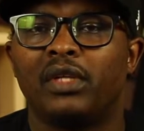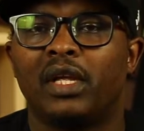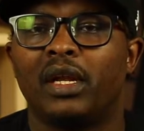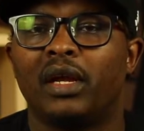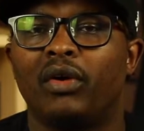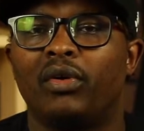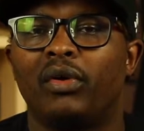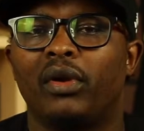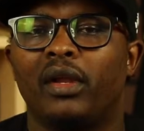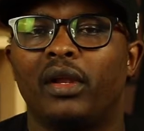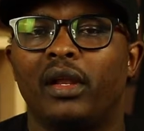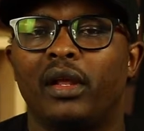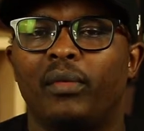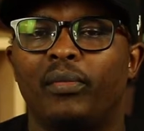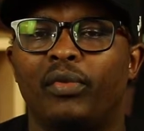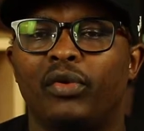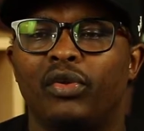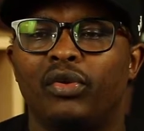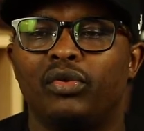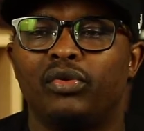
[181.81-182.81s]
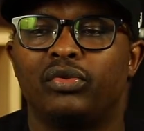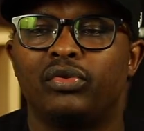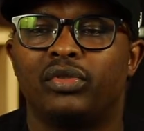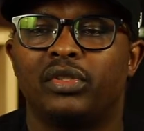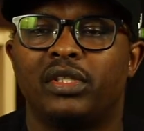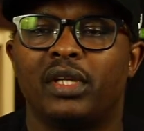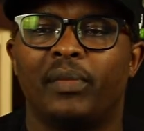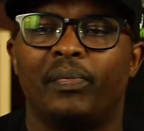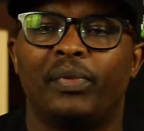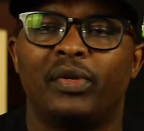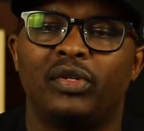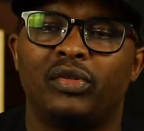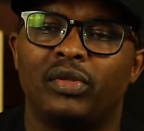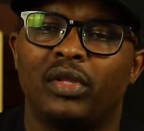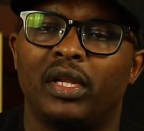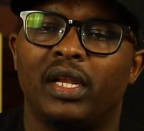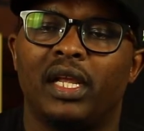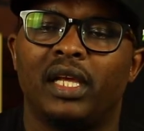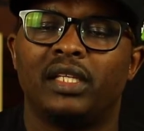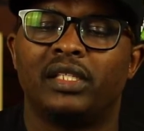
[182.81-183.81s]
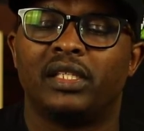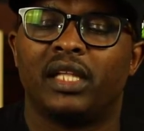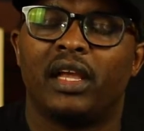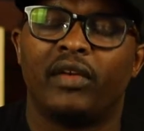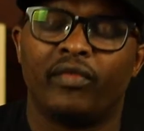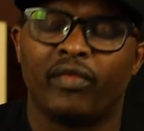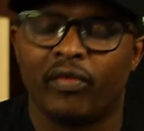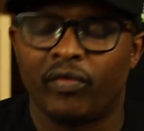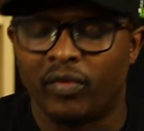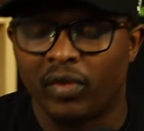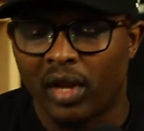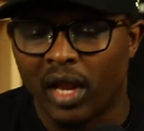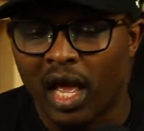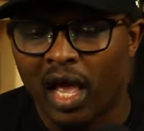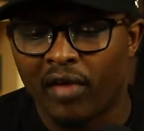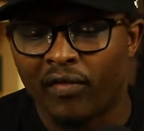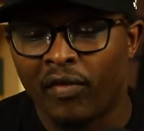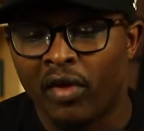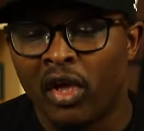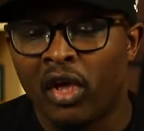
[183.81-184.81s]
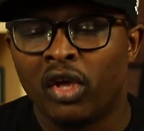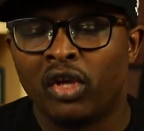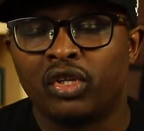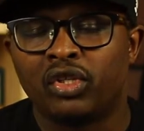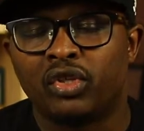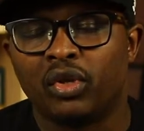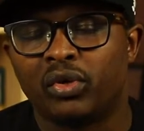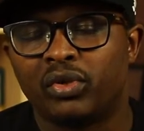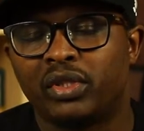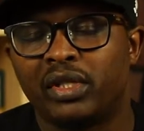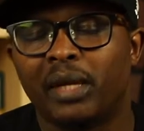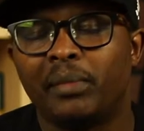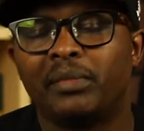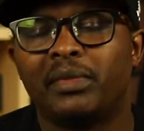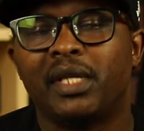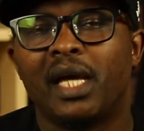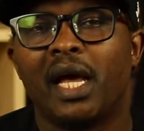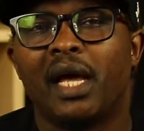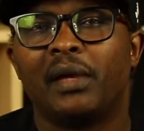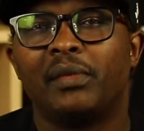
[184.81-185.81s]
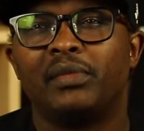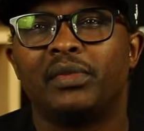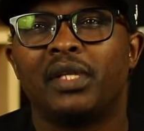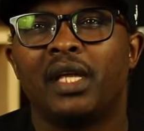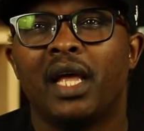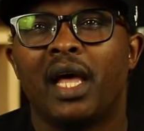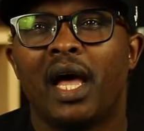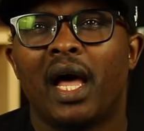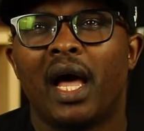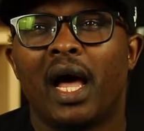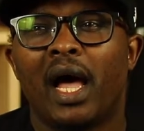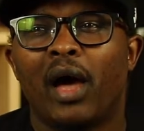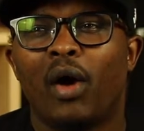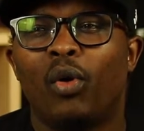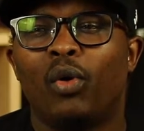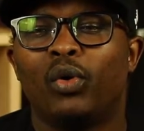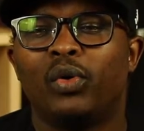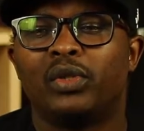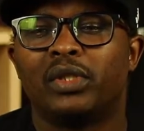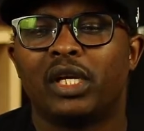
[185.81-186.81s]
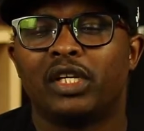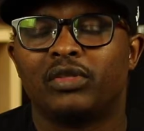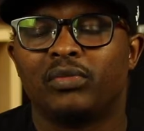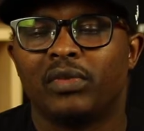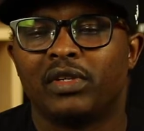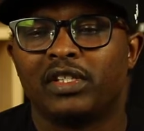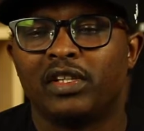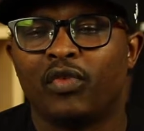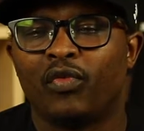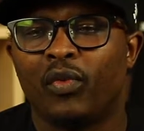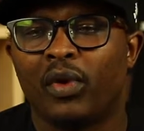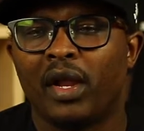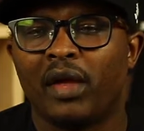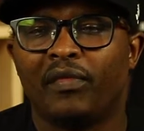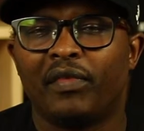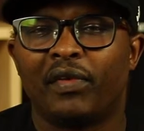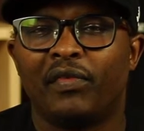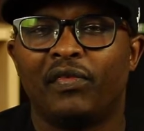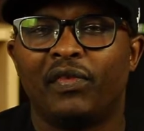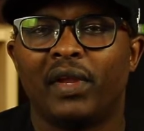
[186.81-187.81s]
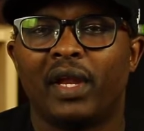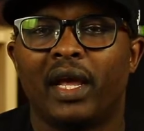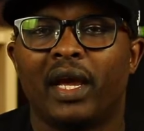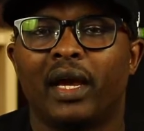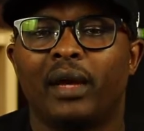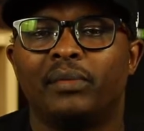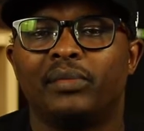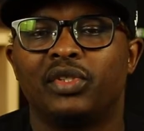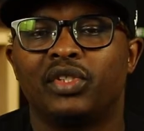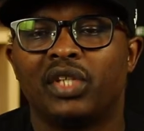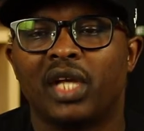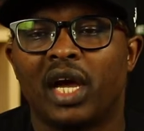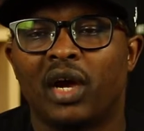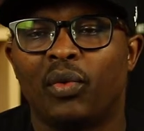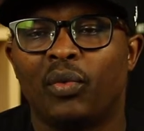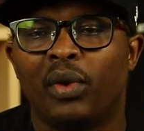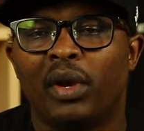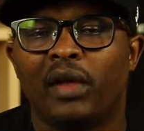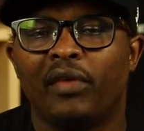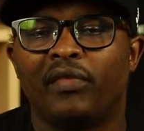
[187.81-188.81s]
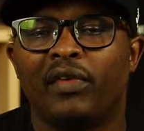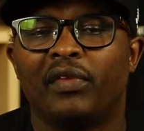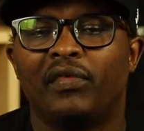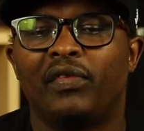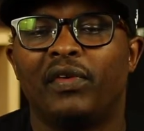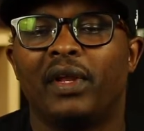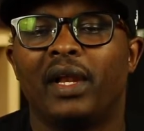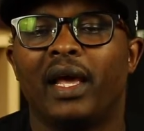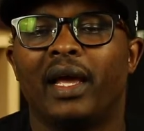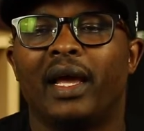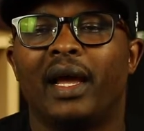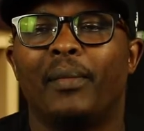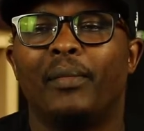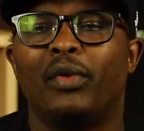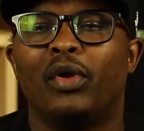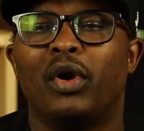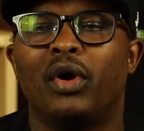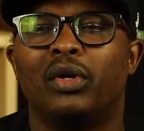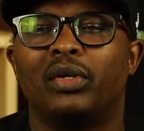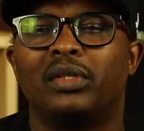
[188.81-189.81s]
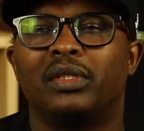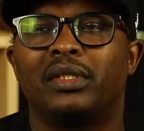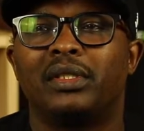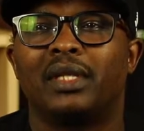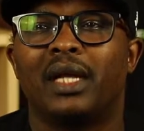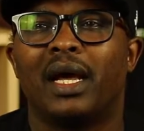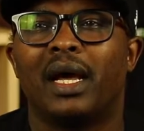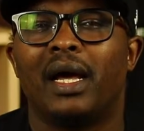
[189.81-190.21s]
that are going to enable you to step into the next level of your life. So sometimes I always ask myself, whenever I feel like I'm stuck, whenever I feel like I'm not